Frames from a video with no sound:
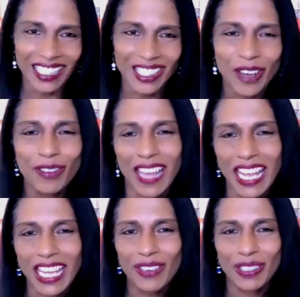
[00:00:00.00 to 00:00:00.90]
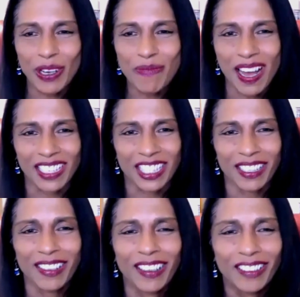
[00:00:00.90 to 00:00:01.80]
so thank you so much.
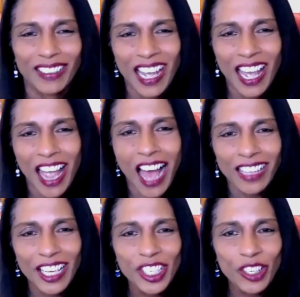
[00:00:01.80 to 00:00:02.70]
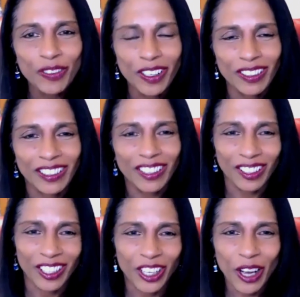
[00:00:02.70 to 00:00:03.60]
I'll let you
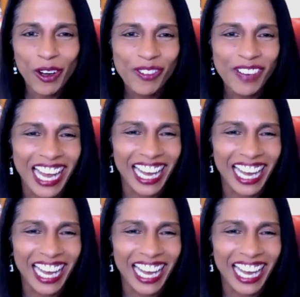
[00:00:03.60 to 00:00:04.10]
go